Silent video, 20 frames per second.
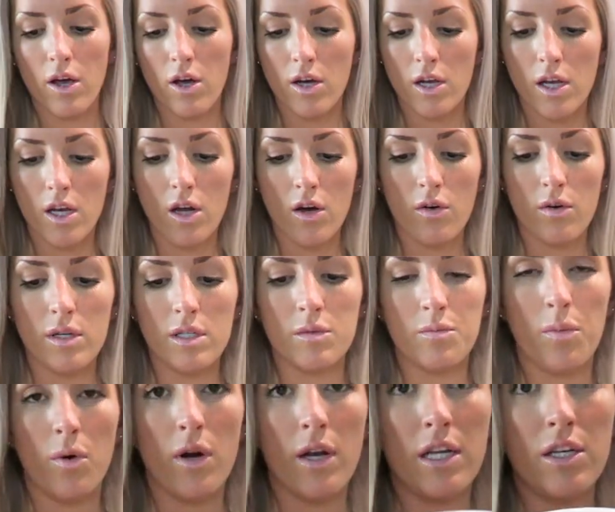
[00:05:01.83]
cookie dough is
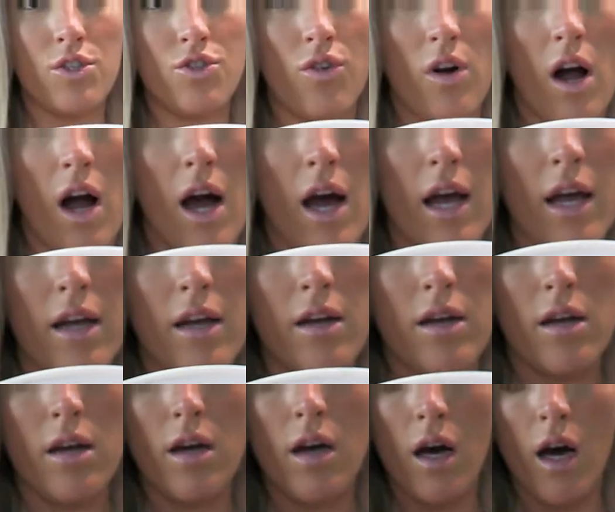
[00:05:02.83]
pretty dry,
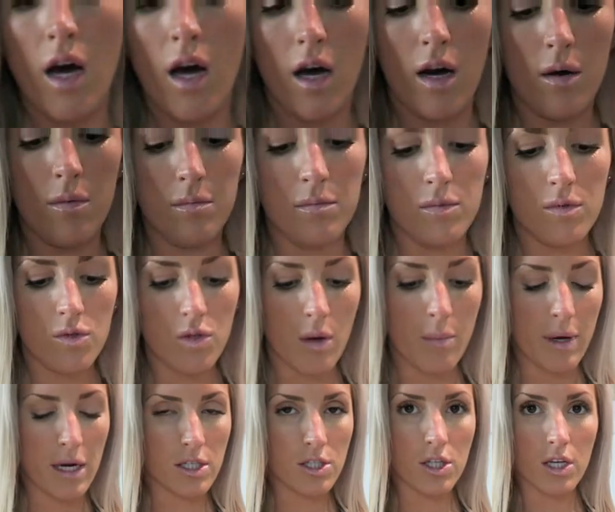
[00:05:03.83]
so
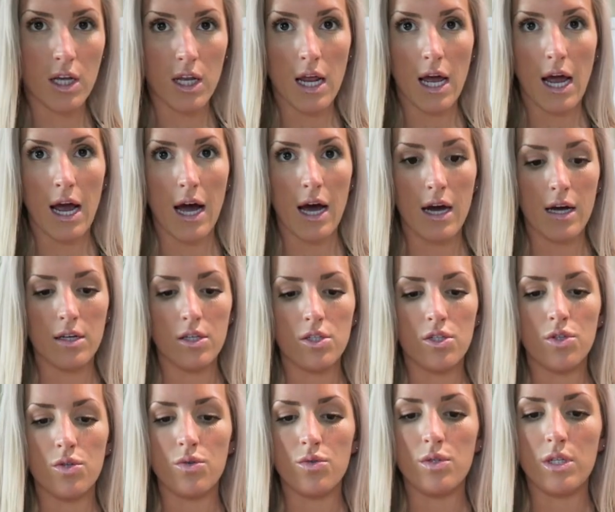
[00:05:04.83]
I'm actually gonna add
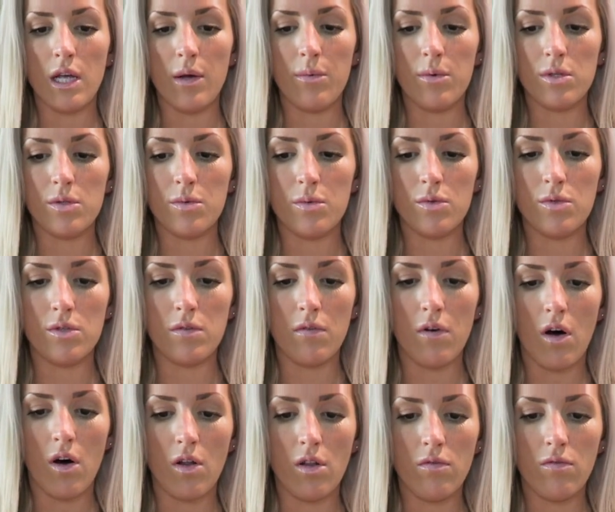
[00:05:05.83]
2 tablespoons of
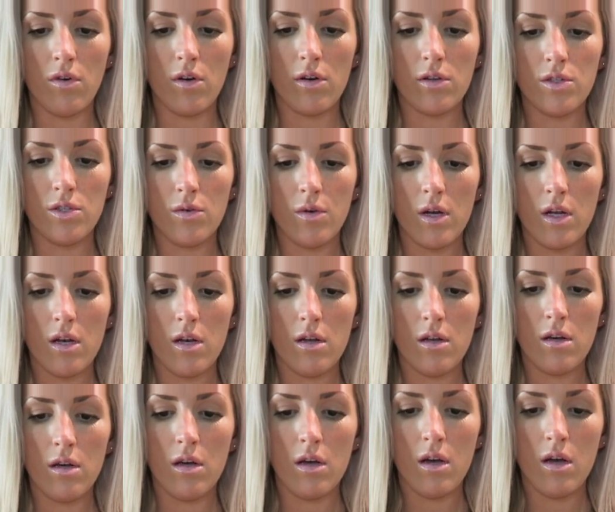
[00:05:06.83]
olive oil to it.
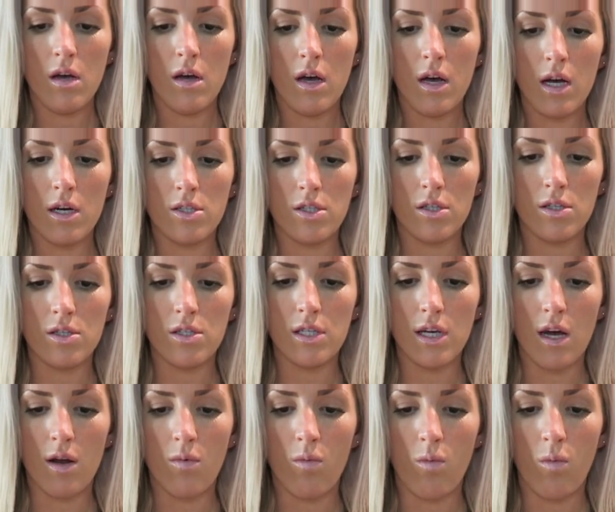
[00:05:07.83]
Actually, I just
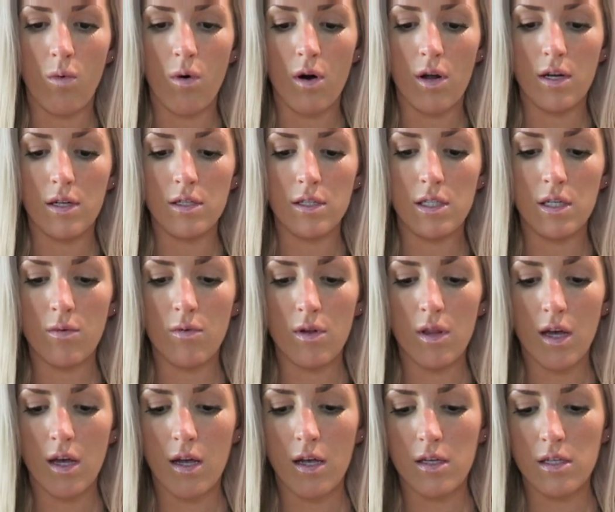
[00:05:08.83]
add 1 and see where
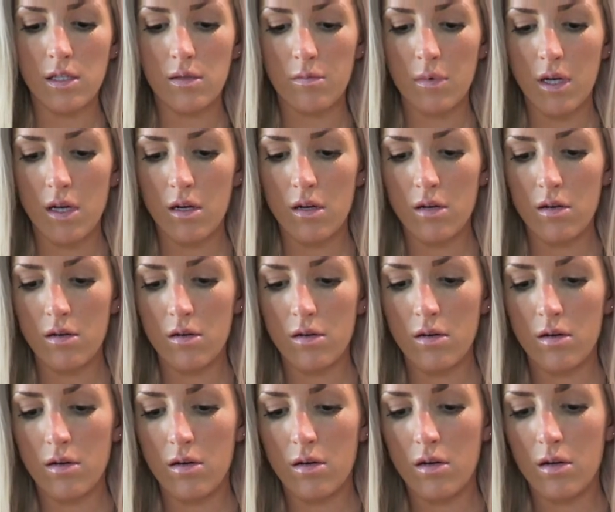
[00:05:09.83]
that gets me,
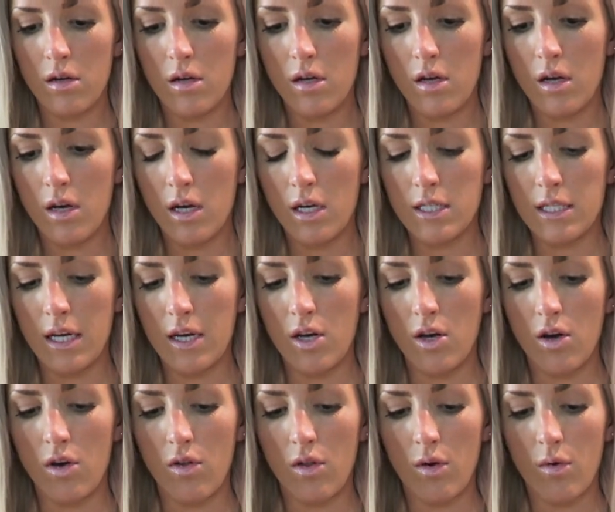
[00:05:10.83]
because I
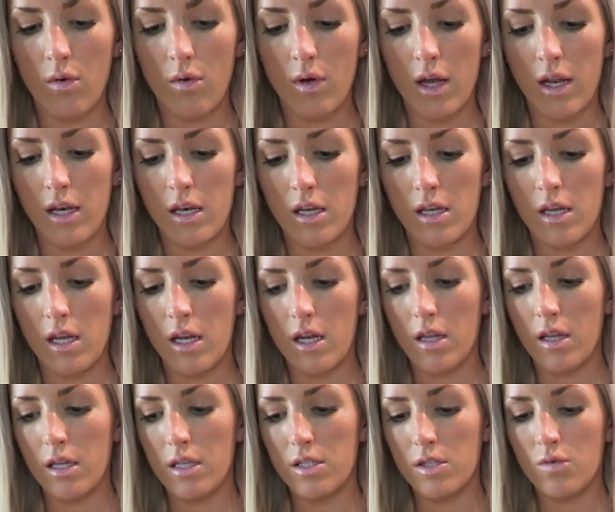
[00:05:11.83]
know that I need
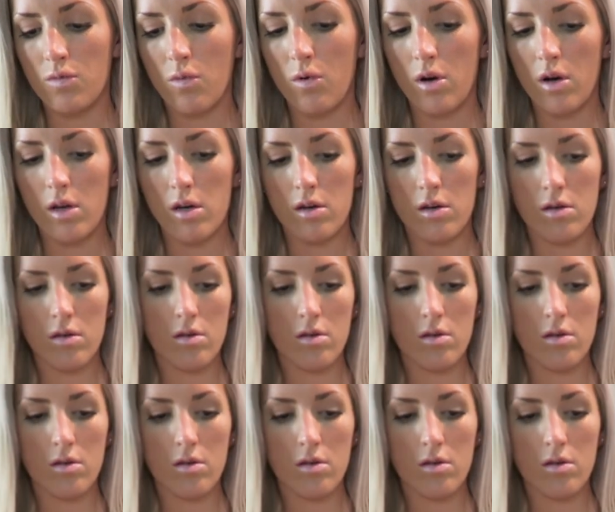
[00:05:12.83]
at least 1.